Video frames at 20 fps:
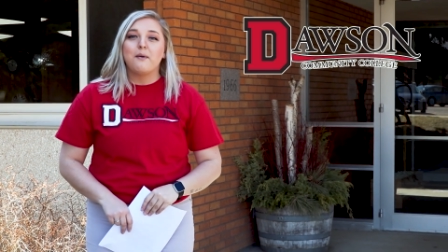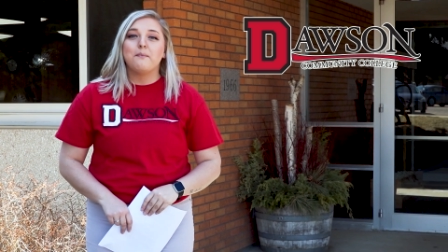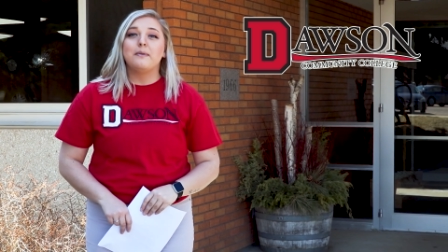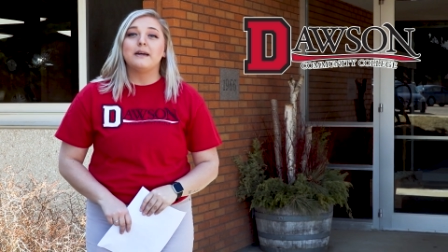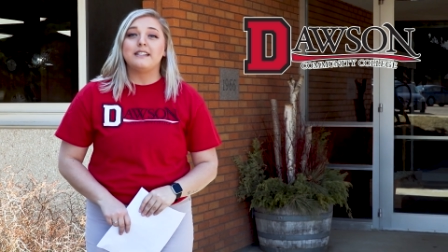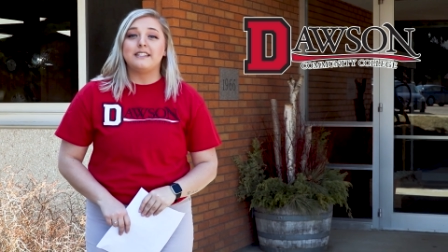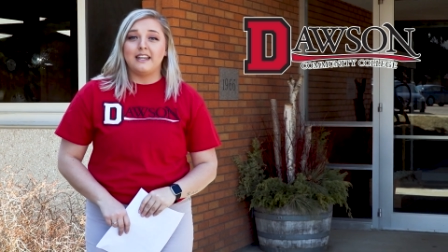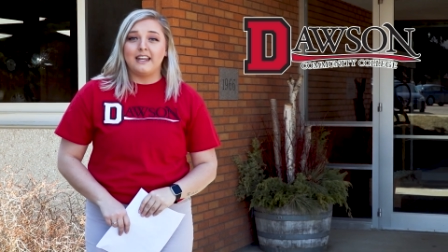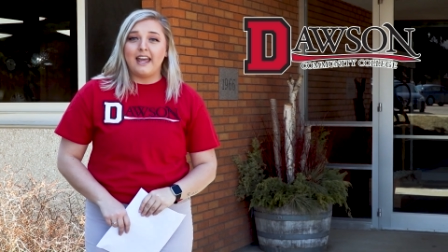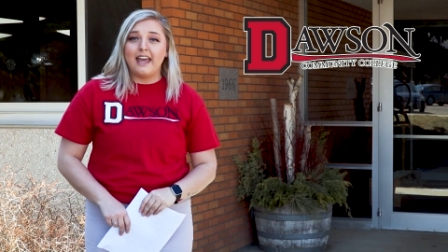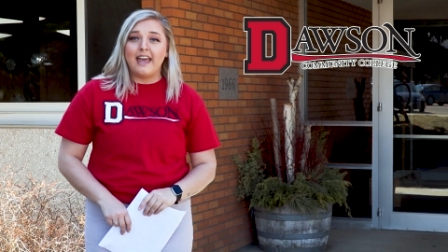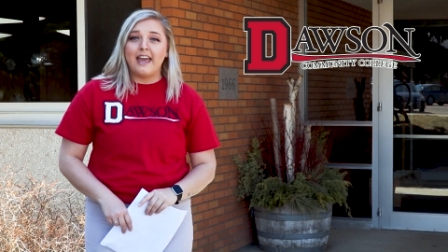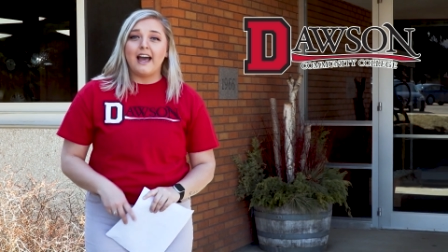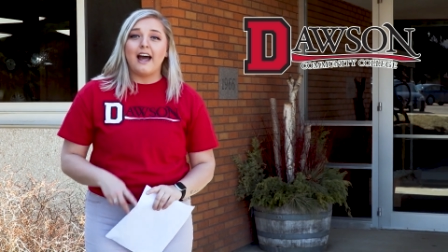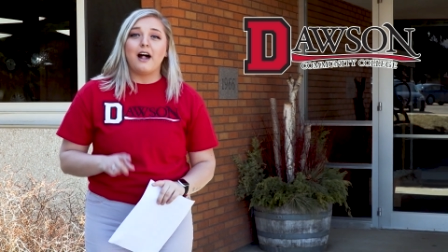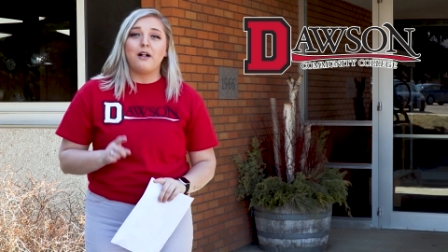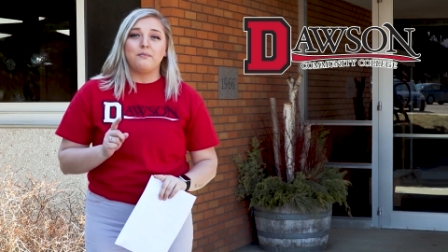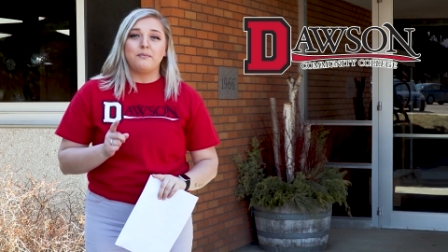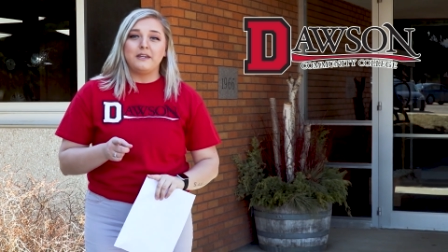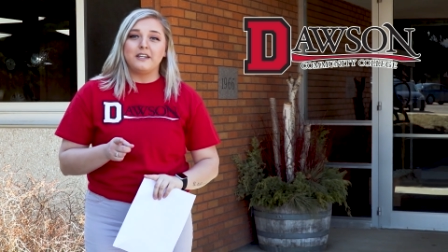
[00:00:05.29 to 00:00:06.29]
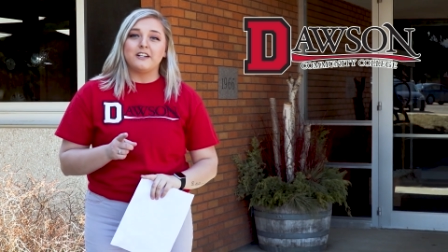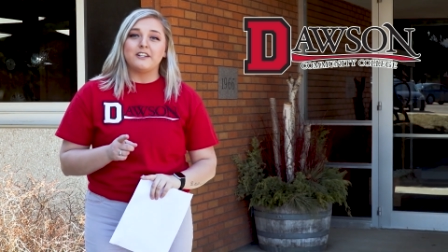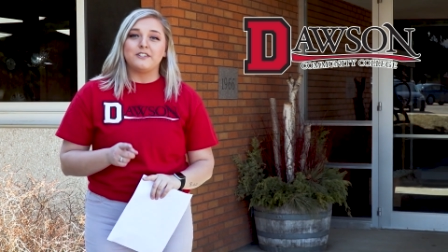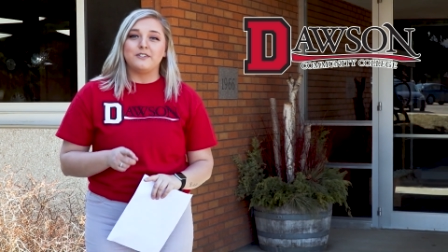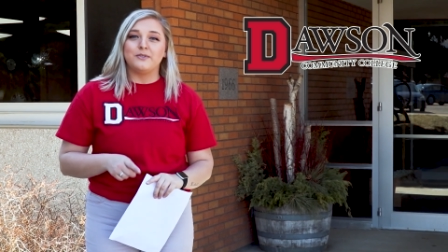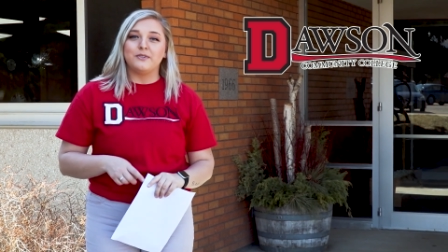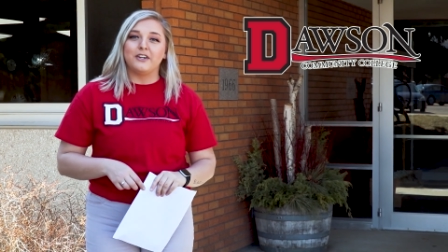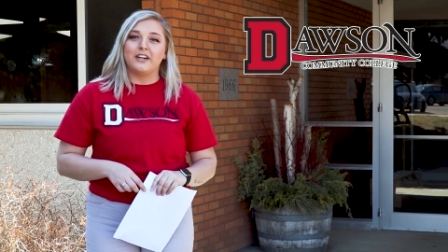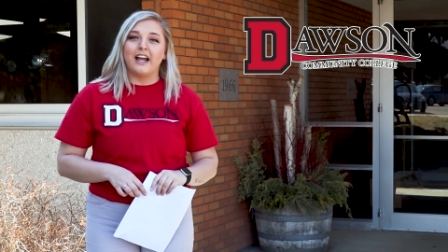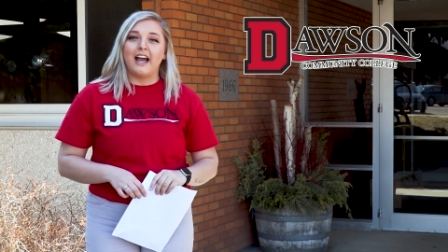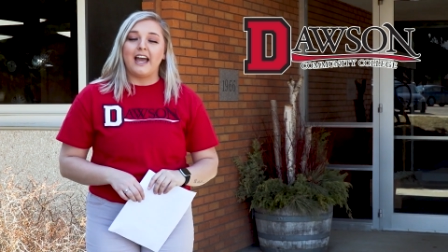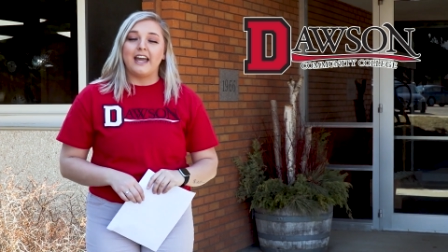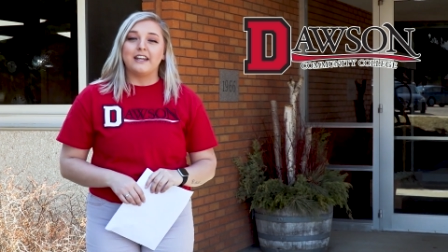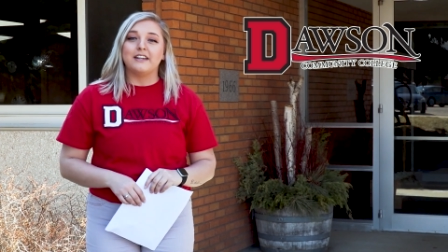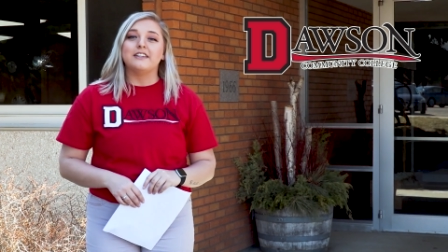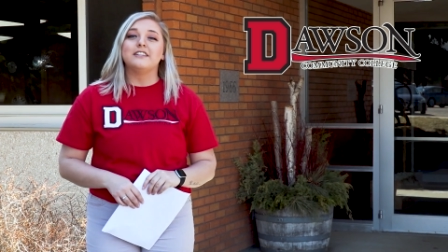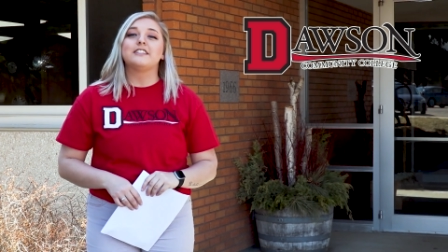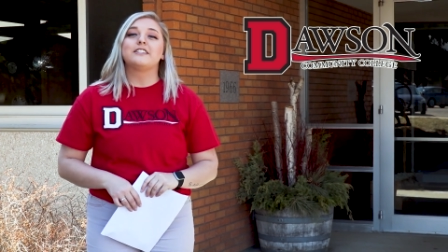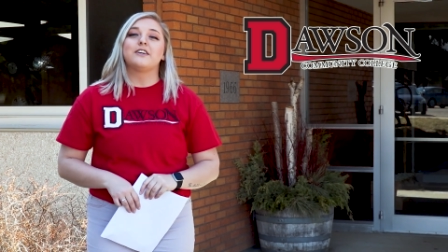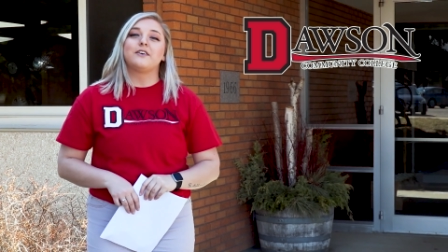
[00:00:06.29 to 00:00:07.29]
But today I'll be your tour guide.
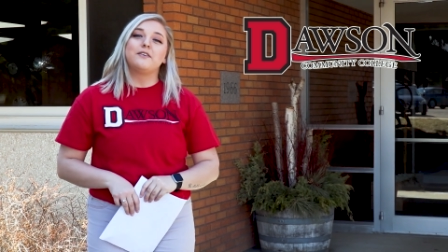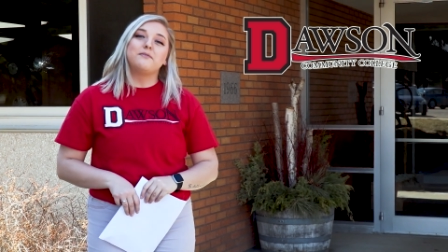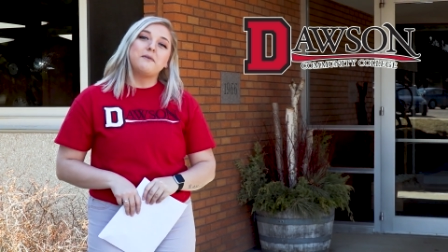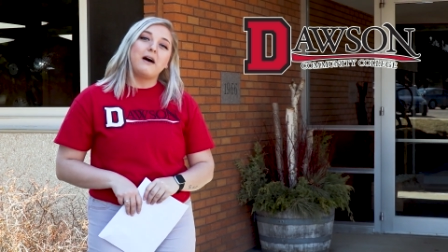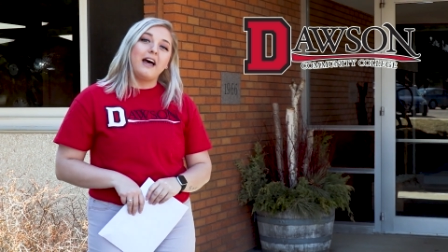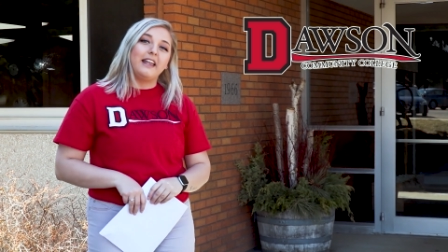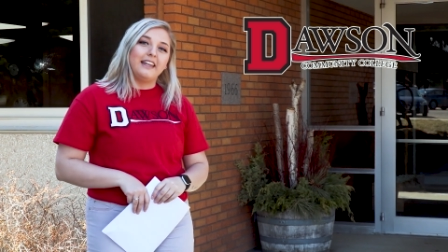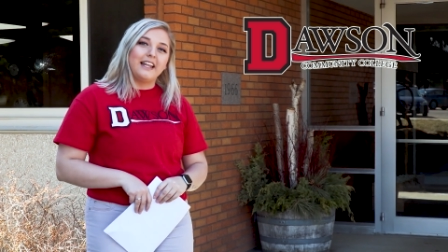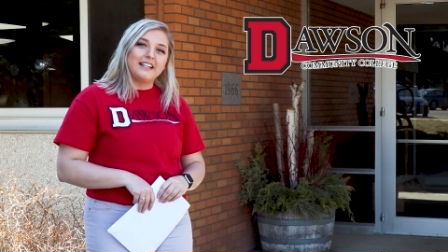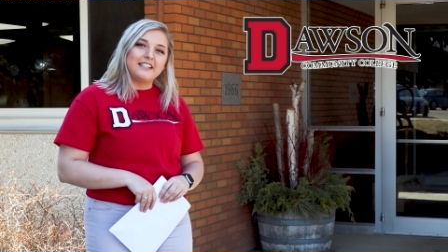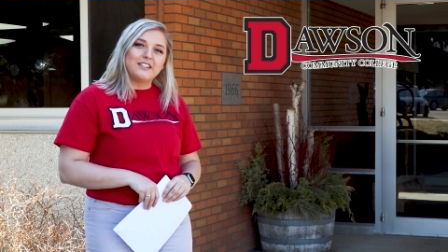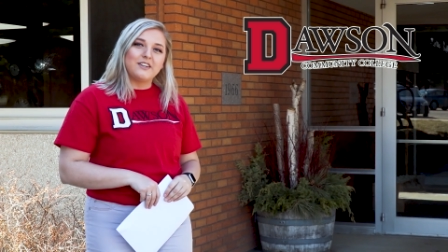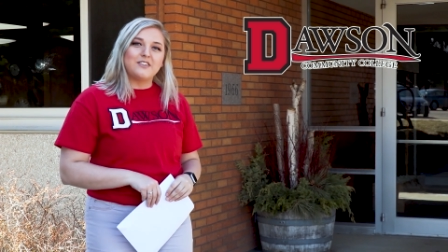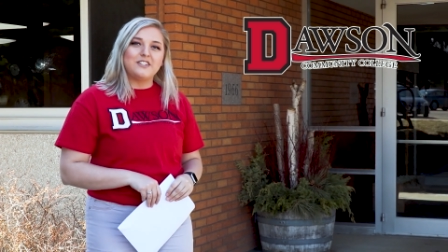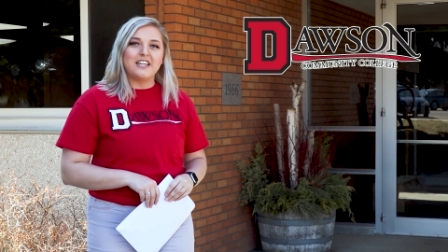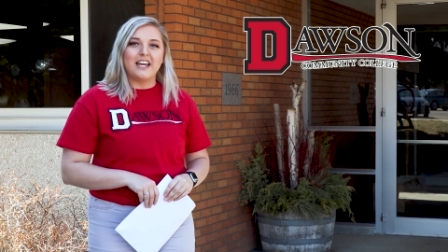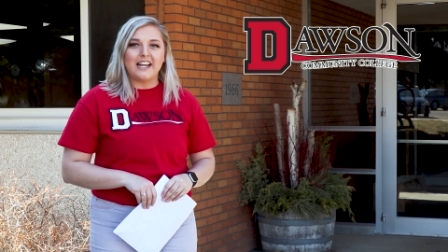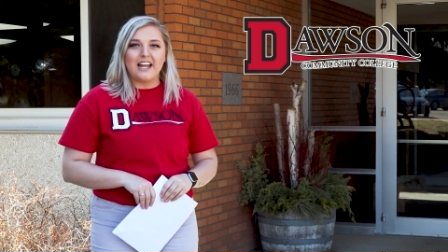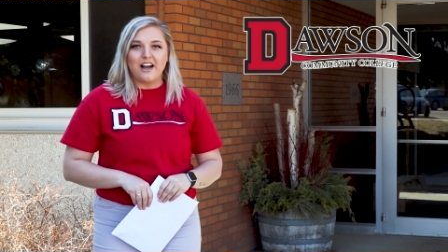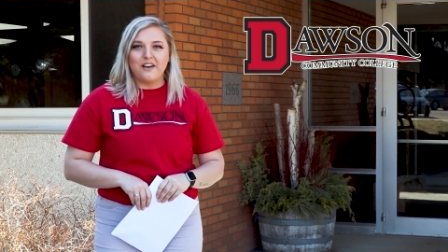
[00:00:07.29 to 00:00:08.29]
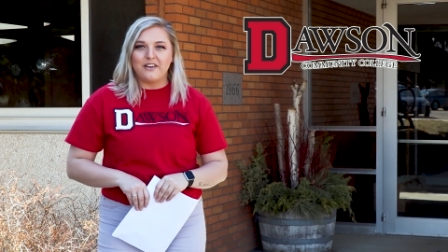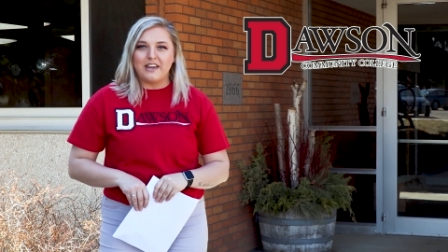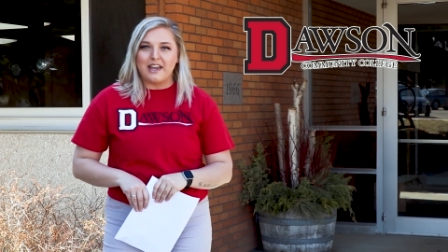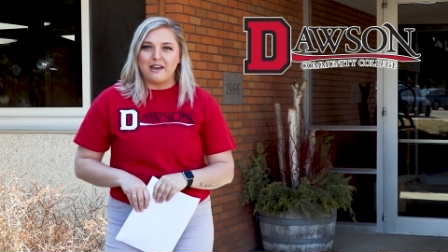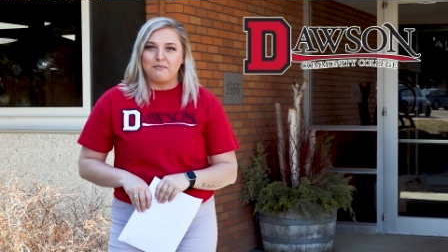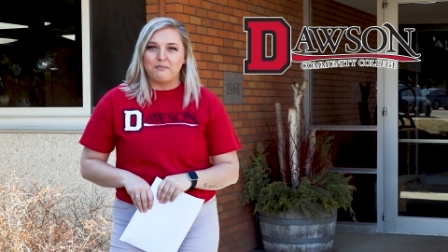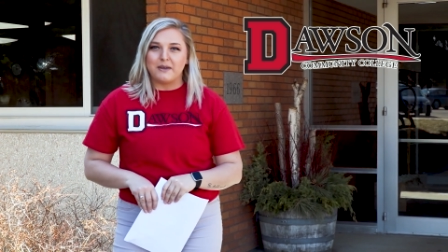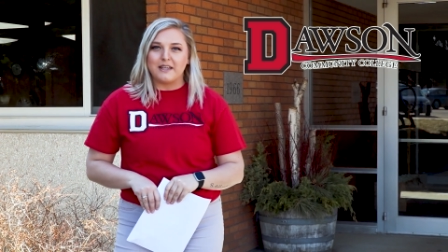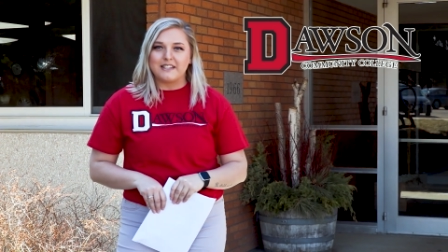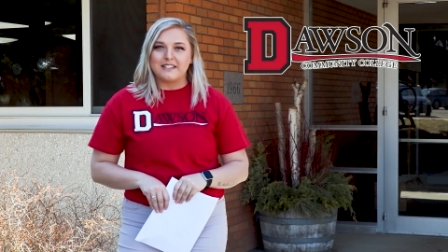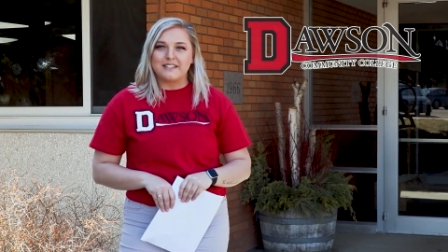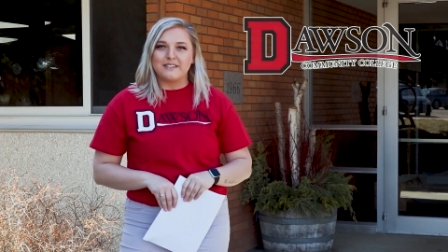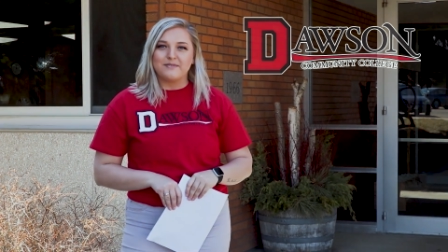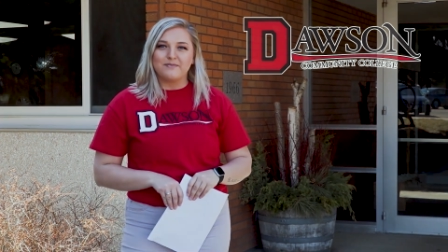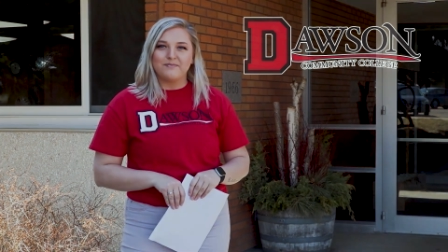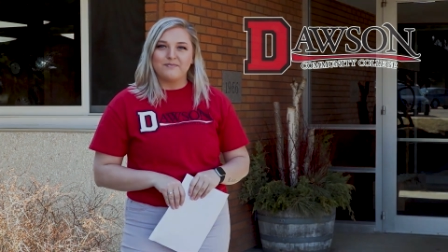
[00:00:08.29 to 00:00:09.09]
So come on, let's go check out campus.